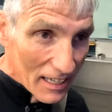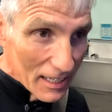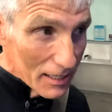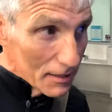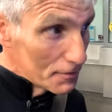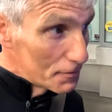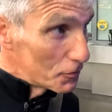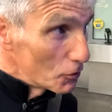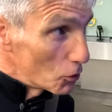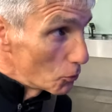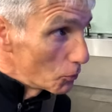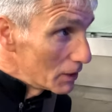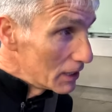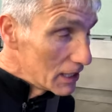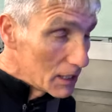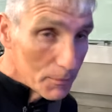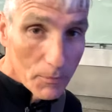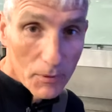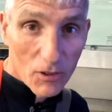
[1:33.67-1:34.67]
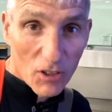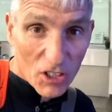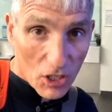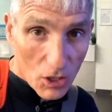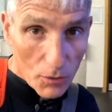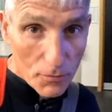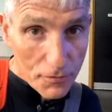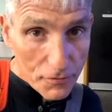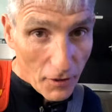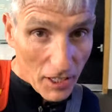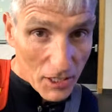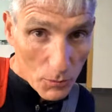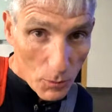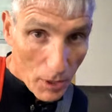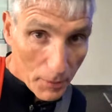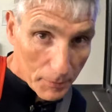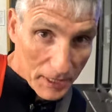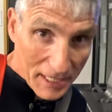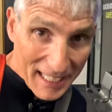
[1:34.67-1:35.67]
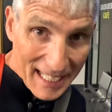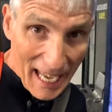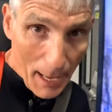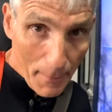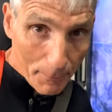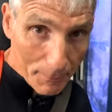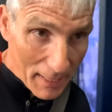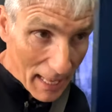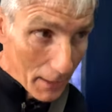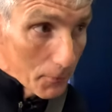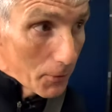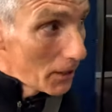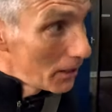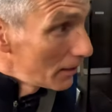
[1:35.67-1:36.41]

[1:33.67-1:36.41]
in Fort William. Got to go and find where I'm going to camp now.